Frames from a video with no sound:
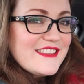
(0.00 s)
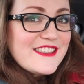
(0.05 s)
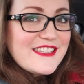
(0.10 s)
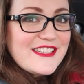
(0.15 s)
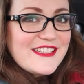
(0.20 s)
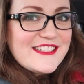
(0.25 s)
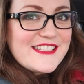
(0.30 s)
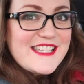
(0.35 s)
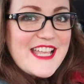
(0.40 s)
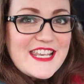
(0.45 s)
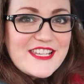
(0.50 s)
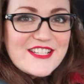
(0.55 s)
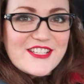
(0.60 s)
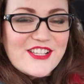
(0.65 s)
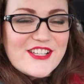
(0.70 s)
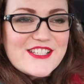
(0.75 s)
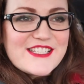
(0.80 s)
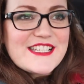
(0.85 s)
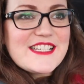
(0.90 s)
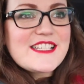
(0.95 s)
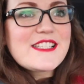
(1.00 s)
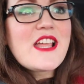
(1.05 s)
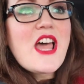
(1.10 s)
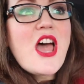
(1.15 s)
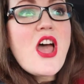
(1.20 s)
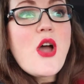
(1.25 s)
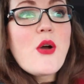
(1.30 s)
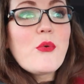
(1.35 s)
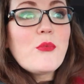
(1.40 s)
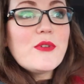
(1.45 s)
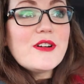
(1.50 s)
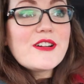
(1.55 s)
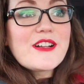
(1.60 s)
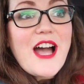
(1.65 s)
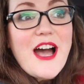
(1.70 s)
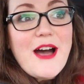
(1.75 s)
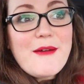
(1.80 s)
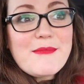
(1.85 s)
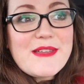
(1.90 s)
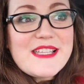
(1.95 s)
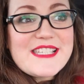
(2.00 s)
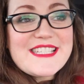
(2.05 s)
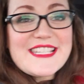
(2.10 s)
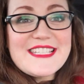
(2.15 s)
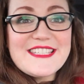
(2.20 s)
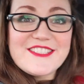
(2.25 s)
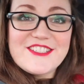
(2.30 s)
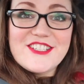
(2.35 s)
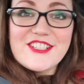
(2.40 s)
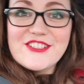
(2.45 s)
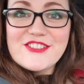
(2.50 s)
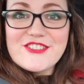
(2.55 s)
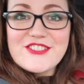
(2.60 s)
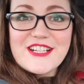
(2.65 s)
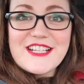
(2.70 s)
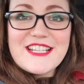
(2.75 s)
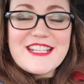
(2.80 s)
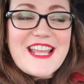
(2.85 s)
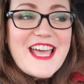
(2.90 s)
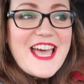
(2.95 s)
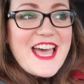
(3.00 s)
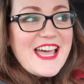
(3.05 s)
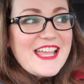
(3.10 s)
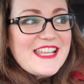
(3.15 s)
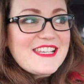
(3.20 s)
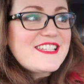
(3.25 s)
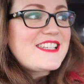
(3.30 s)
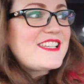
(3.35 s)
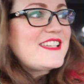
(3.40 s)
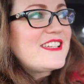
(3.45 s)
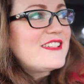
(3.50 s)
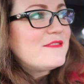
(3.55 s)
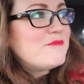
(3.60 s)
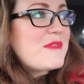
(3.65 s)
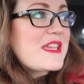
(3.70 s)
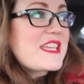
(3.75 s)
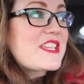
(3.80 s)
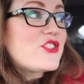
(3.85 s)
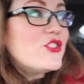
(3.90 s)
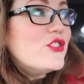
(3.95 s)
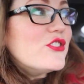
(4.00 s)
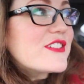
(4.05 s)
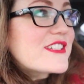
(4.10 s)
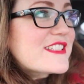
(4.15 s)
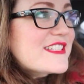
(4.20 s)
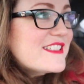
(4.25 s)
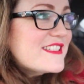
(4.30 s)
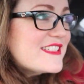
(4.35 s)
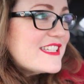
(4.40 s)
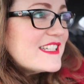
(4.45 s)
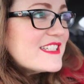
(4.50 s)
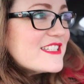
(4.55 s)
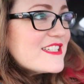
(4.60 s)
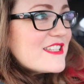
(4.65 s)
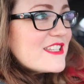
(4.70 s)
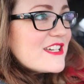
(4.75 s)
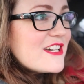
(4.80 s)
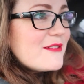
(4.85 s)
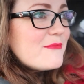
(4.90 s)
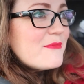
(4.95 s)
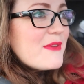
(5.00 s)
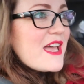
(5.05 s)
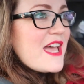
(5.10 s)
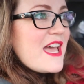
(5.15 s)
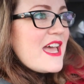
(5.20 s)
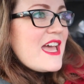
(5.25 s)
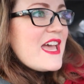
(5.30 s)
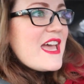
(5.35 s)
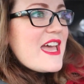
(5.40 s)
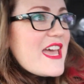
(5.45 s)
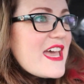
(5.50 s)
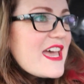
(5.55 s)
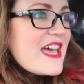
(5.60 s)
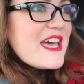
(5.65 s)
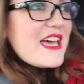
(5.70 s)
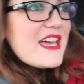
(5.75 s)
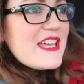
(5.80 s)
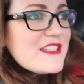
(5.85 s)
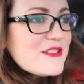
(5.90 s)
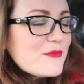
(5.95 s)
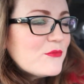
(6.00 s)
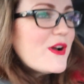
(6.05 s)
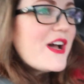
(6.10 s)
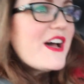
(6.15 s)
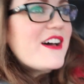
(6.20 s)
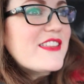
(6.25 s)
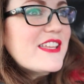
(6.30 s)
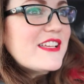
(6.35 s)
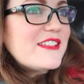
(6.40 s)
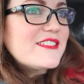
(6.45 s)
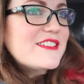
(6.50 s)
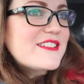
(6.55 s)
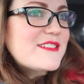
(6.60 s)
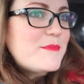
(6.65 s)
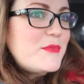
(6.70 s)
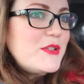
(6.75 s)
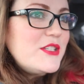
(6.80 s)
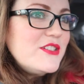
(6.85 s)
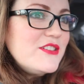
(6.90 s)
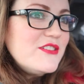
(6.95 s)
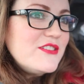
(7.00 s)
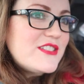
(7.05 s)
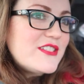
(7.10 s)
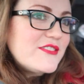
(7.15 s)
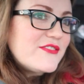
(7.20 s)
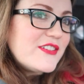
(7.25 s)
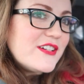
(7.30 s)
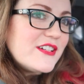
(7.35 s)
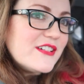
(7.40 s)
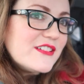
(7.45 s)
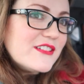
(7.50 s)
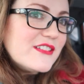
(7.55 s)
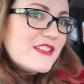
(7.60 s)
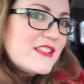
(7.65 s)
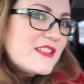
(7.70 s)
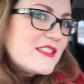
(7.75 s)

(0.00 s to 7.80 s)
the Santa Clauses, will come and see the children and make jokes and sing to them. And wow, that looks beautiful